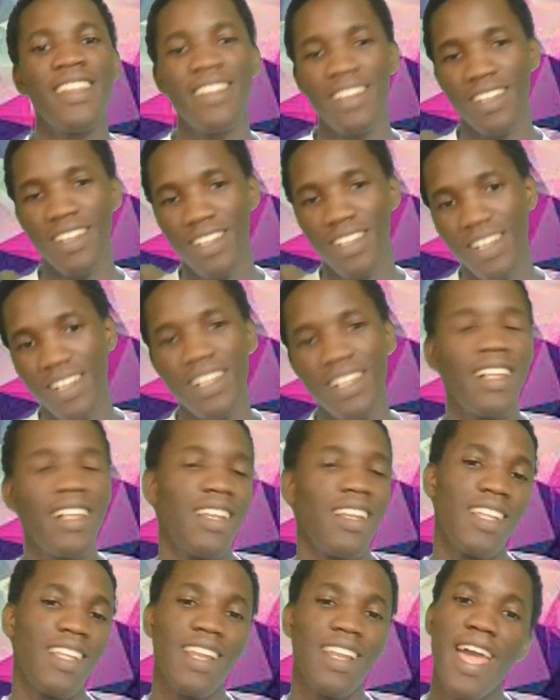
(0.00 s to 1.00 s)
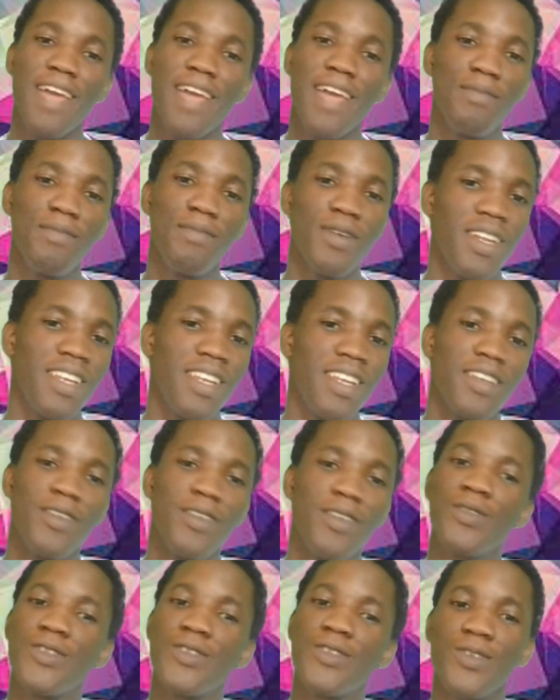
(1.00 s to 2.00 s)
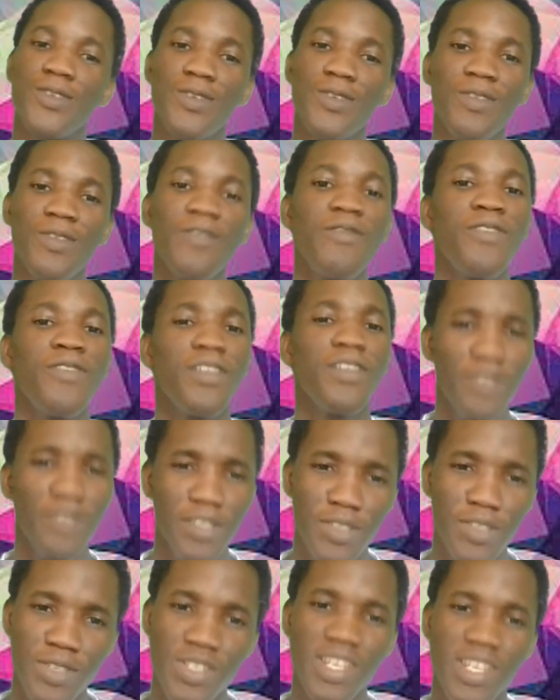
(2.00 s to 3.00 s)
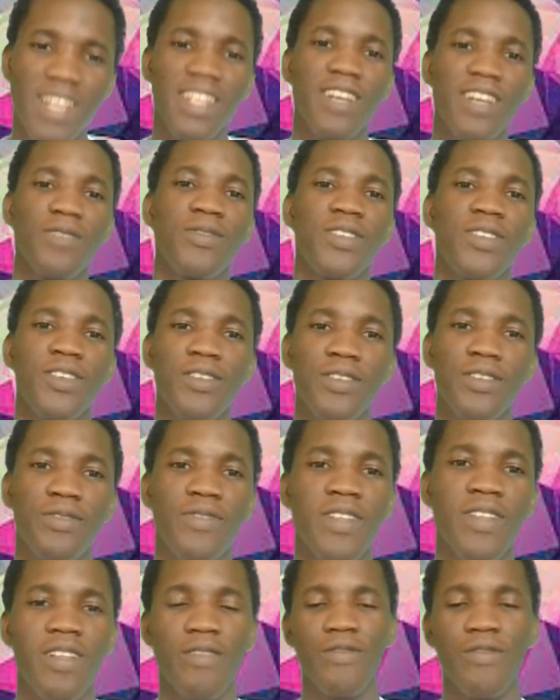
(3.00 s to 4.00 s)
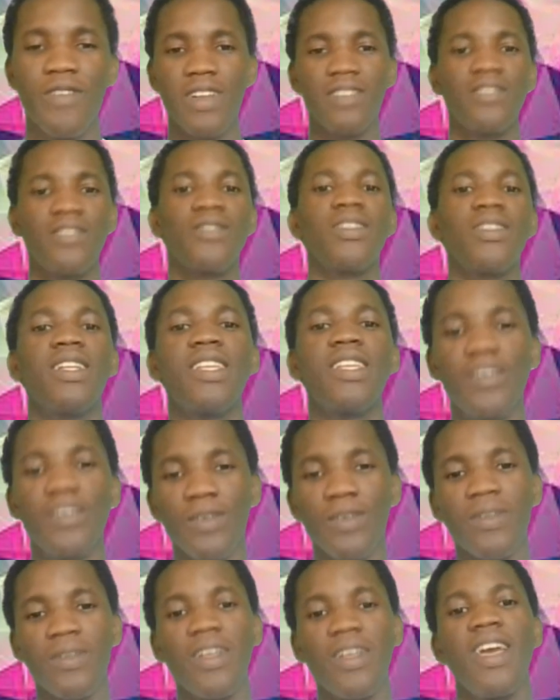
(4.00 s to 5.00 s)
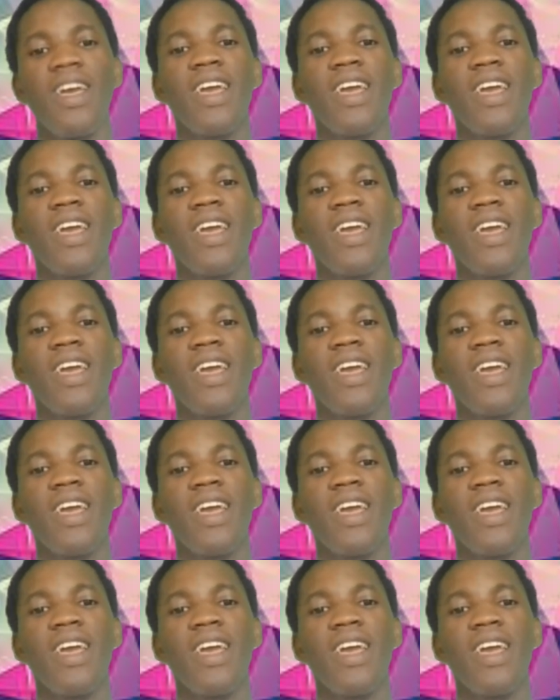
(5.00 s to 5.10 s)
the like button, and also feel free to share that video with your fellow friends so that they could